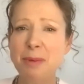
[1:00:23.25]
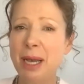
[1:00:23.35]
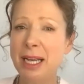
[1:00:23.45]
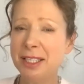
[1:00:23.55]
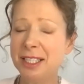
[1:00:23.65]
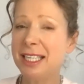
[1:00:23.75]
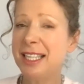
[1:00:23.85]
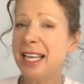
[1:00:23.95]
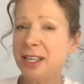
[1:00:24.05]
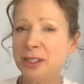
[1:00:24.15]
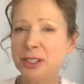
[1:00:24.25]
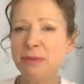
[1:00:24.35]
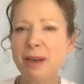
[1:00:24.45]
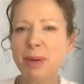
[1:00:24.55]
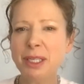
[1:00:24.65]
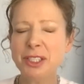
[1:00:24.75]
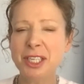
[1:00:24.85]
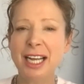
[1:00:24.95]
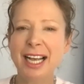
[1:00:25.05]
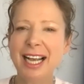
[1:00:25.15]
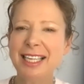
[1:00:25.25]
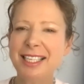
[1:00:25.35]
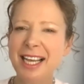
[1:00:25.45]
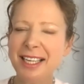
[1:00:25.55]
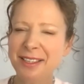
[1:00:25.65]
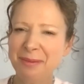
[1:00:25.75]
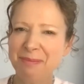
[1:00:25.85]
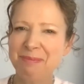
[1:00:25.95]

tip, actually. Thank you so very much. And Dan?